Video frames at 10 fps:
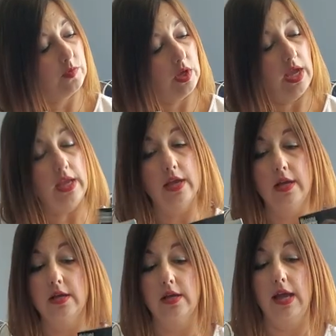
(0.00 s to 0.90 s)
Okay?
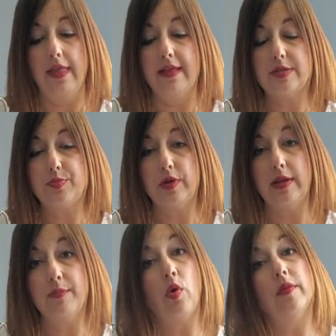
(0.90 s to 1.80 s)
And that's pretty
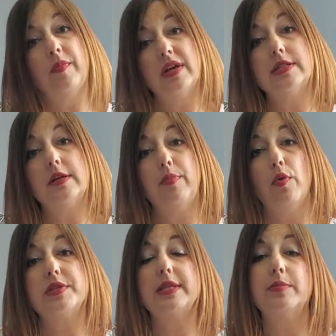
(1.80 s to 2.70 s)
important because they're
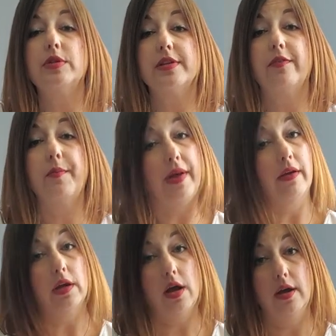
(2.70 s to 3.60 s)
both symbols of
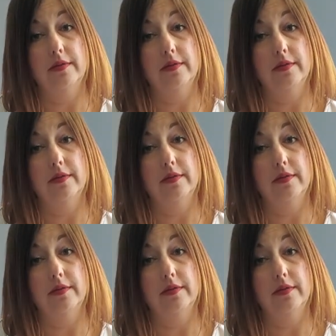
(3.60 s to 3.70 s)
America,